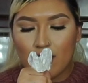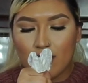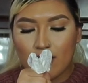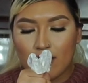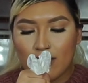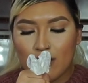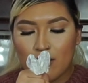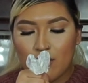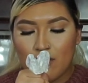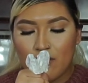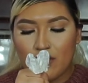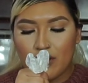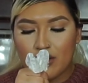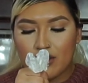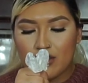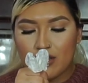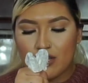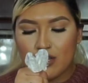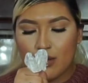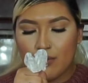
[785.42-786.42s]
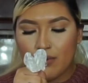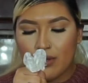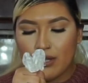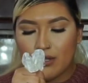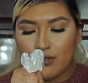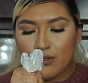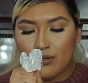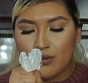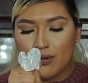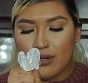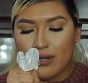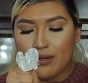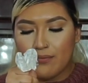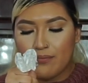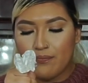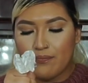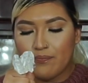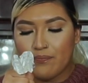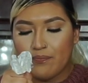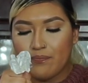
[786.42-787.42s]
on, let me finish this cupcake too.
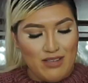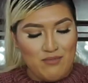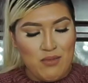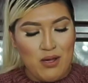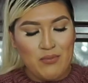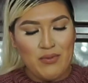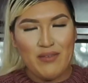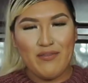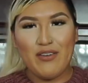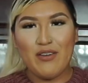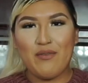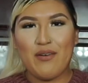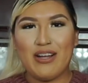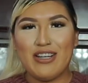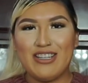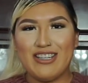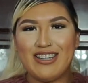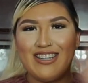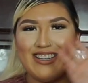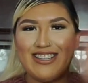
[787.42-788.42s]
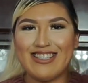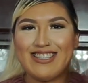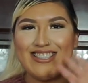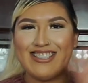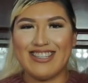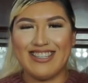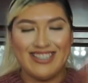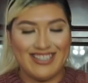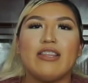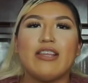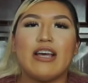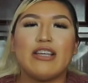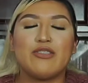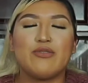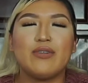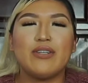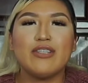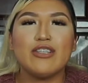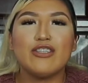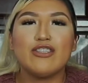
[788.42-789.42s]
Mommy, if you watch this. As
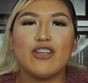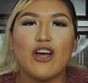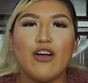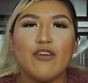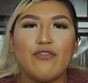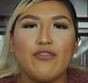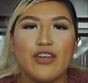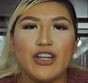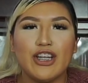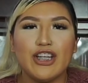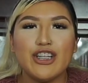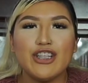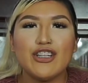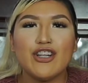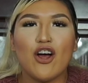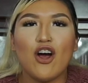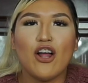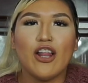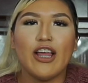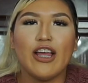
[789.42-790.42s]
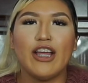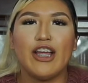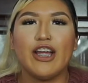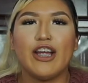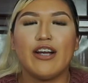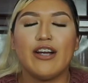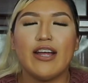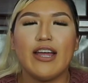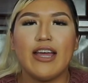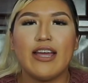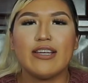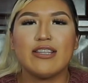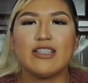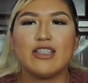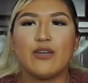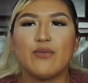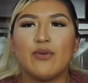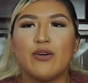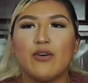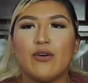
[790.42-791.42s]
soon as the song finished, all I hear is
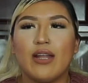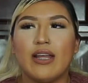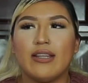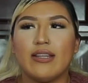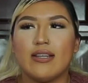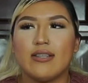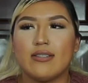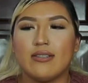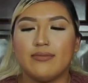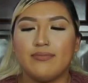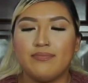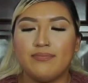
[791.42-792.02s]
someone go like this.